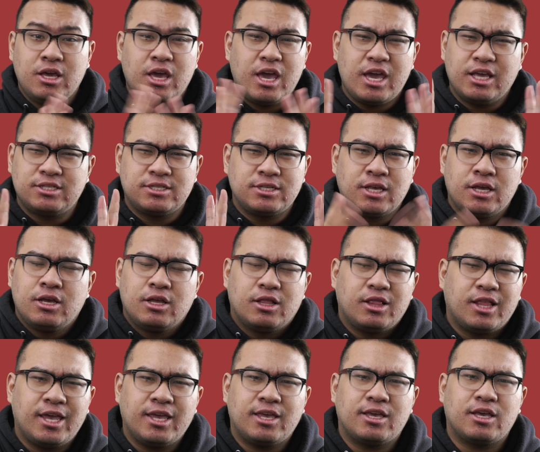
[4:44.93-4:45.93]
it's
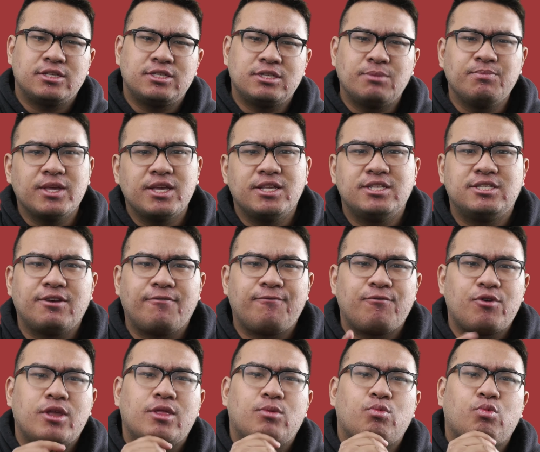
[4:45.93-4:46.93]
like something
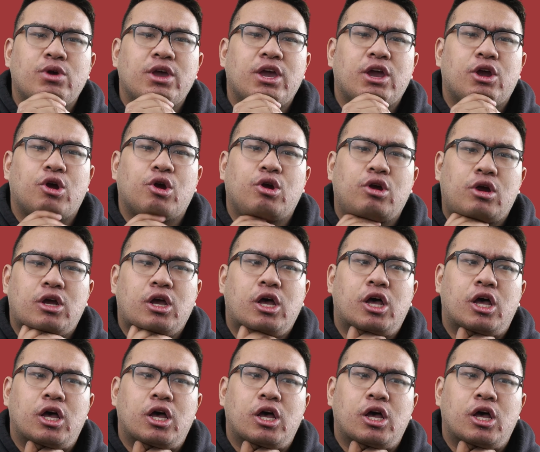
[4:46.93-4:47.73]
different where